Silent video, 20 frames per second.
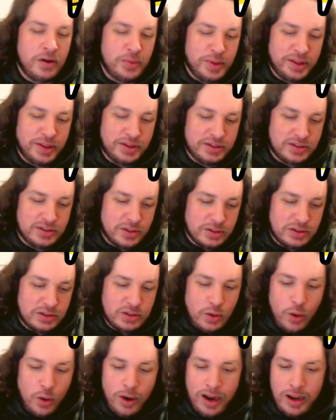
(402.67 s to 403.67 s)
well, there's no
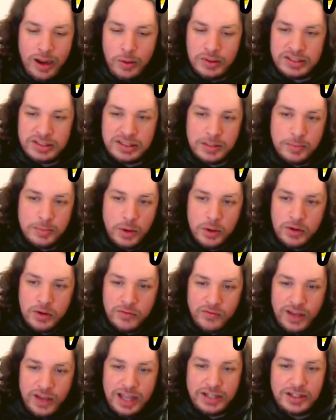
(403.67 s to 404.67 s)
story. What's the
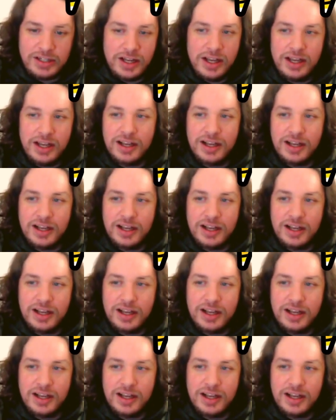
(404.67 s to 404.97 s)
motivation?